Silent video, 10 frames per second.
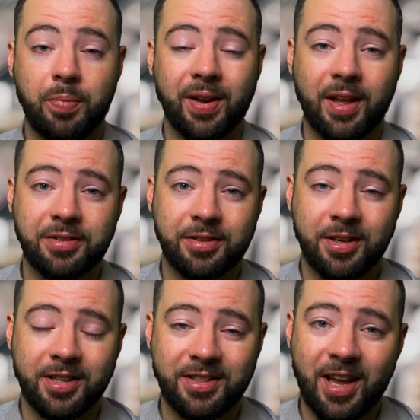But less
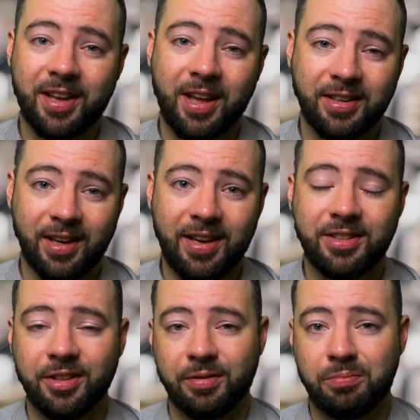than a decade
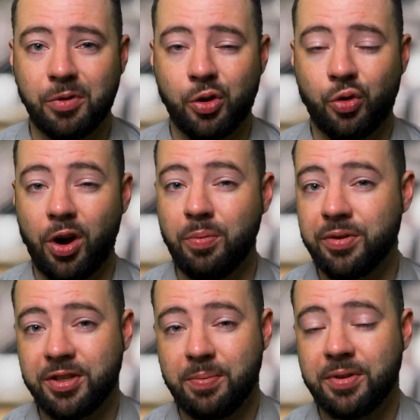later,
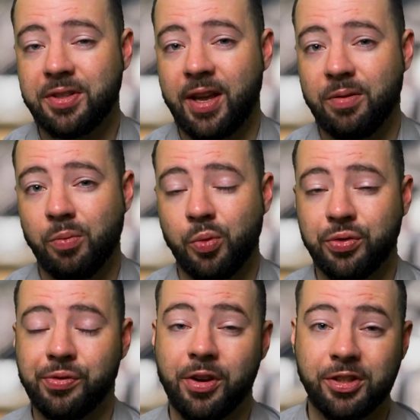cryoprecipitate
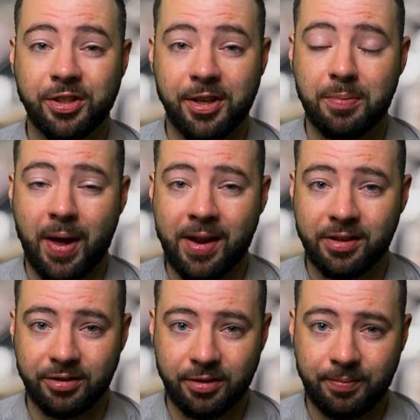was virtually
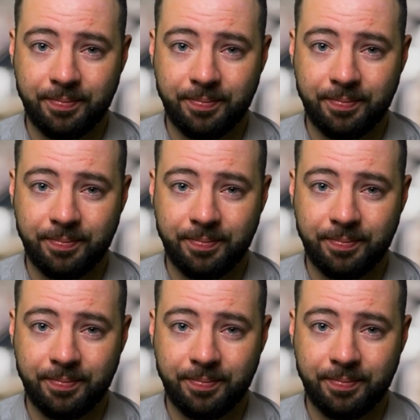abandoned.